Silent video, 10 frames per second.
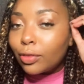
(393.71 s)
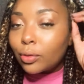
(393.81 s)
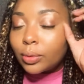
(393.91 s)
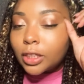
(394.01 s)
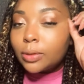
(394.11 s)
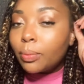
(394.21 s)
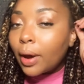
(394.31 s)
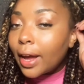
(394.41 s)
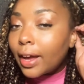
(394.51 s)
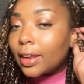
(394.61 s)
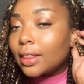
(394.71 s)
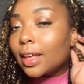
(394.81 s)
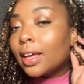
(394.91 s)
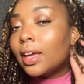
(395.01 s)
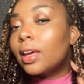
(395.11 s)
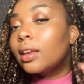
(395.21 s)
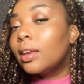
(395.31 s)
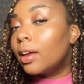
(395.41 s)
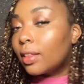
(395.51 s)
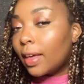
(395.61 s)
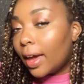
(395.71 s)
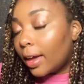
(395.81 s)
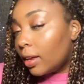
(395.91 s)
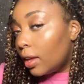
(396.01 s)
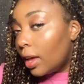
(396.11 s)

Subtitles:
to respray anything, none of that,